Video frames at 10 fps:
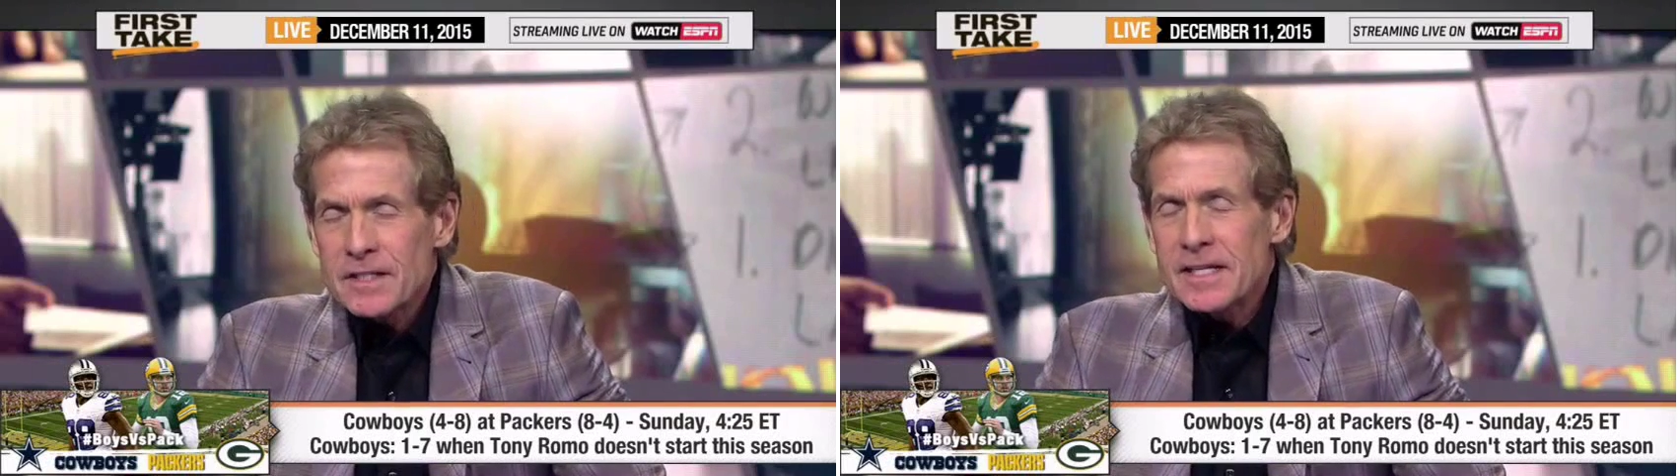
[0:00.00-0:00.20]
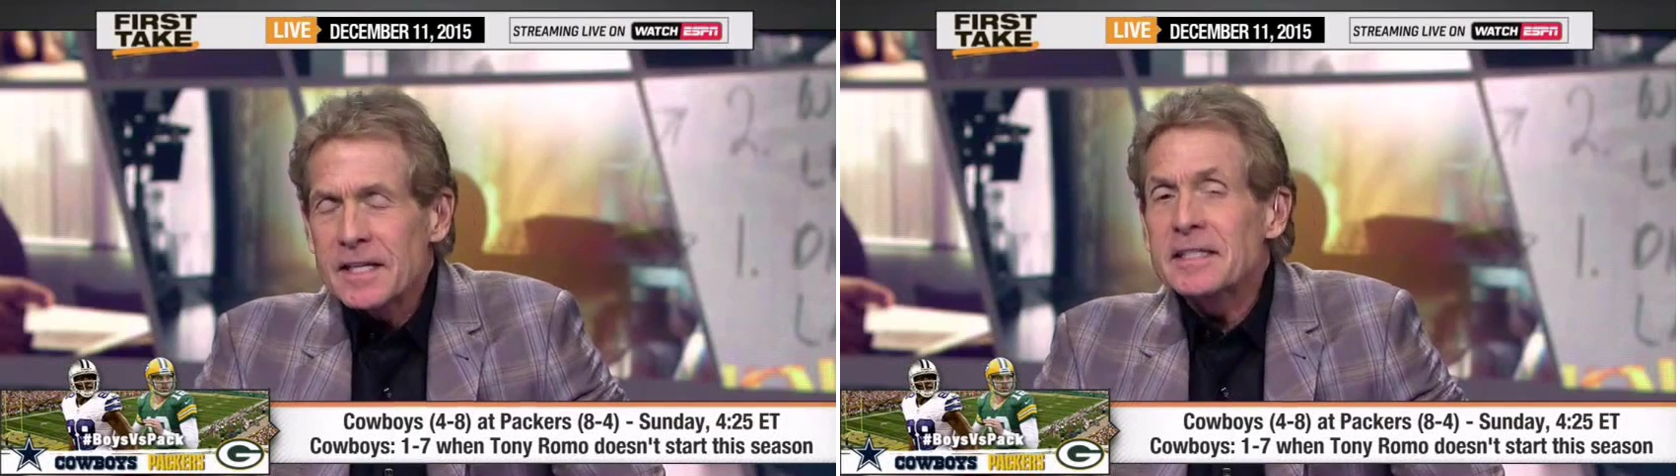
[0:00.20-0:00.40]

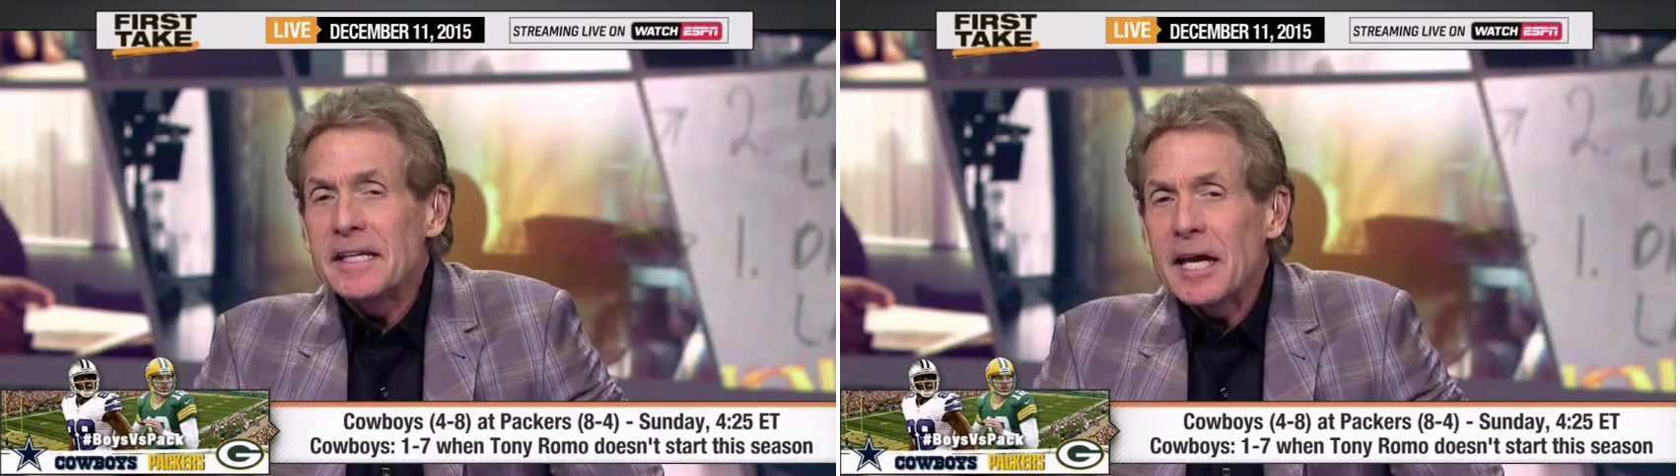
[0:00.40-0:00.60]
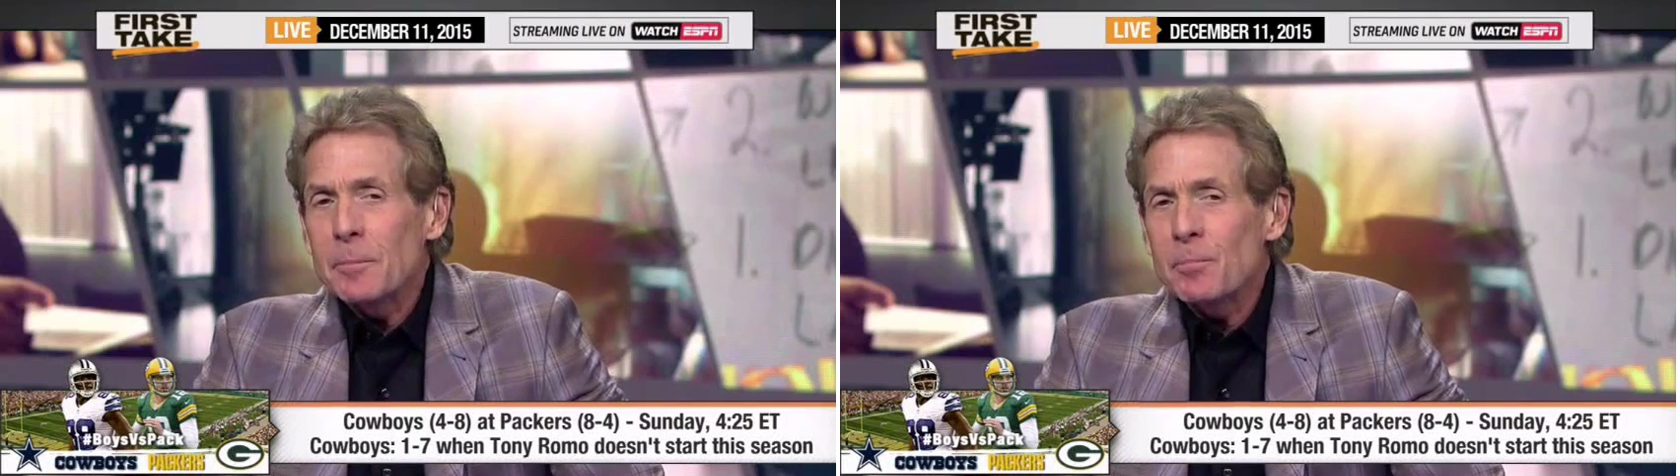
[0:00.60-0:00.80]

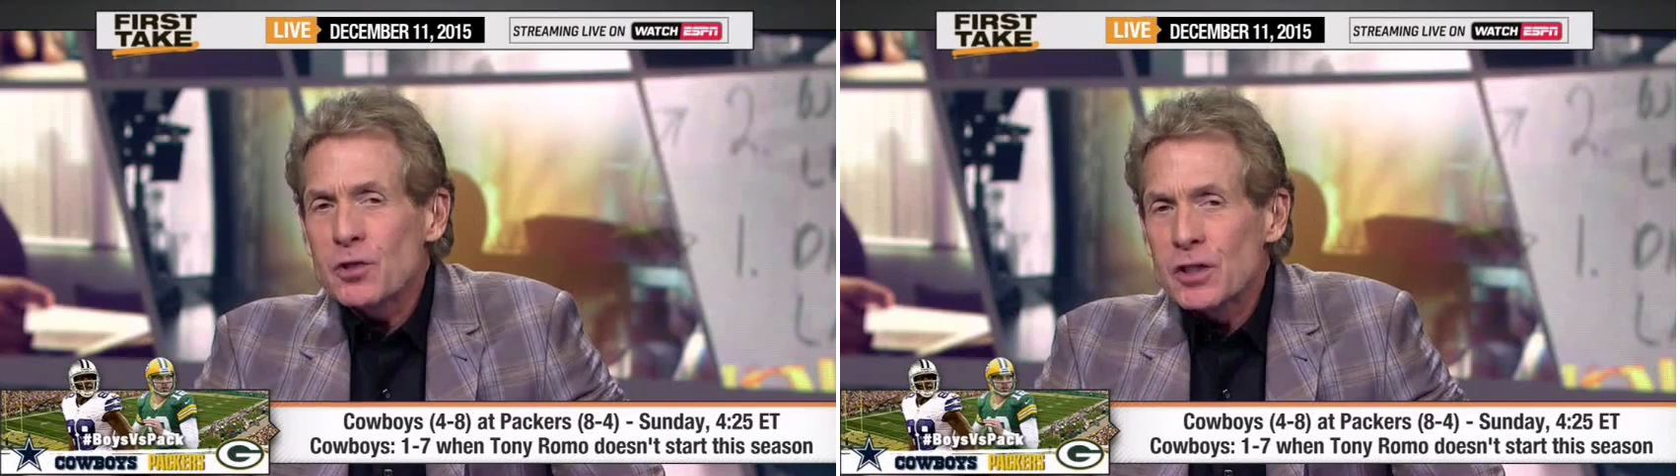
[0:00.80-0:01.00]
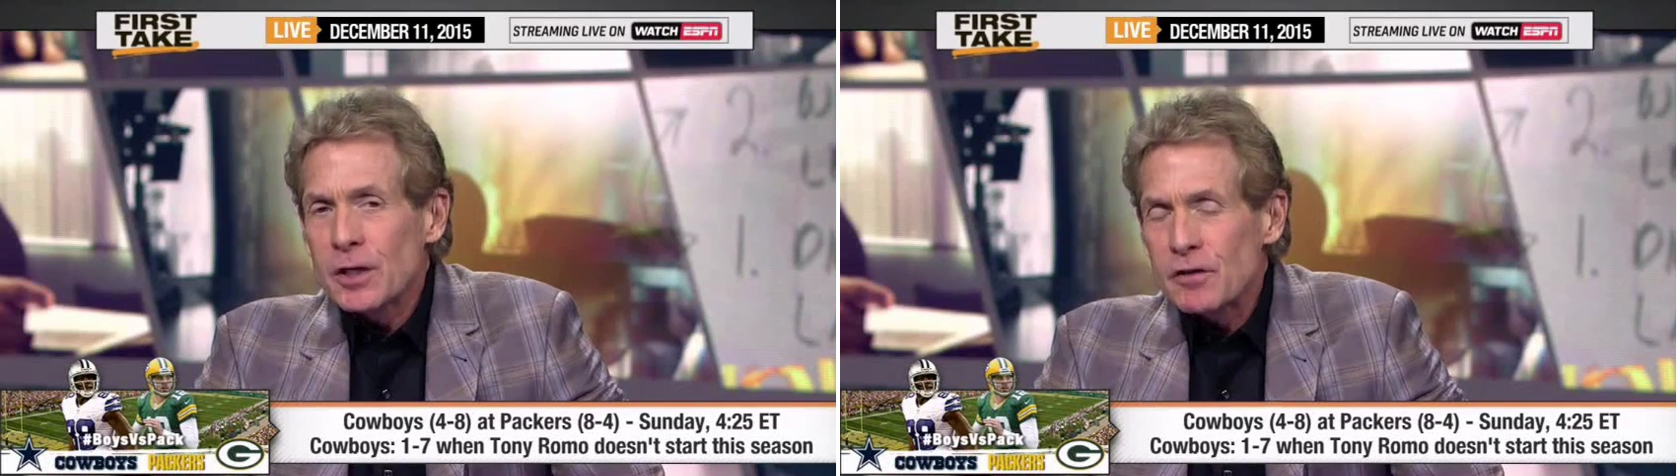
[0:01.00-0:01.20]

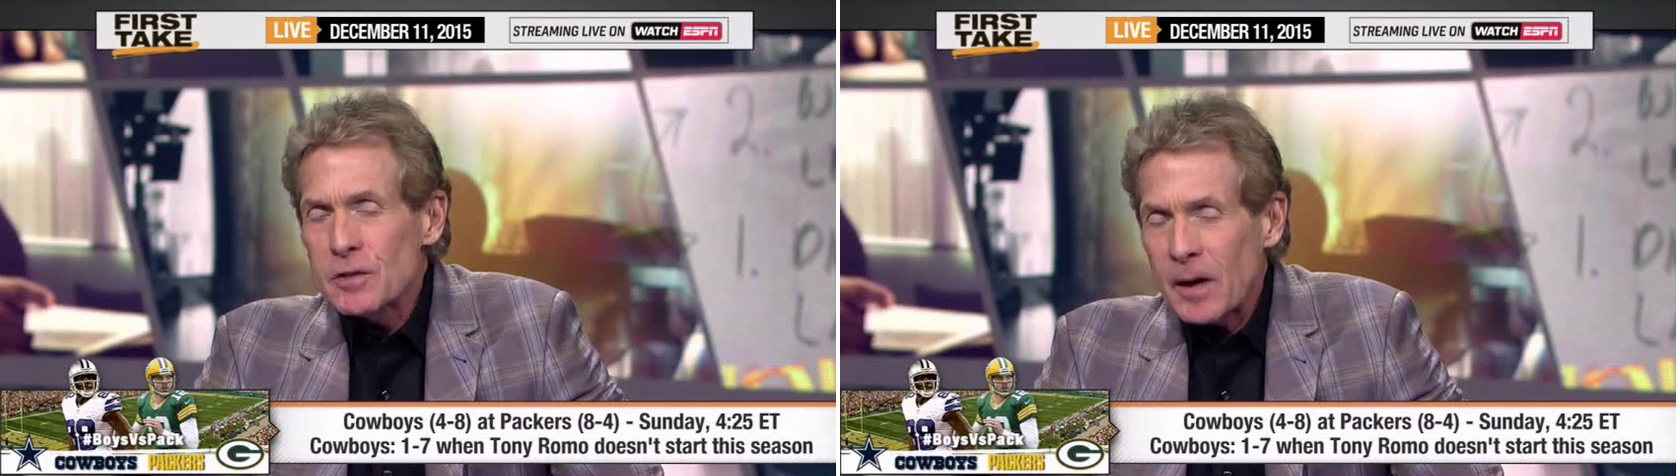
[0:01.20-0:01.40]
68% of his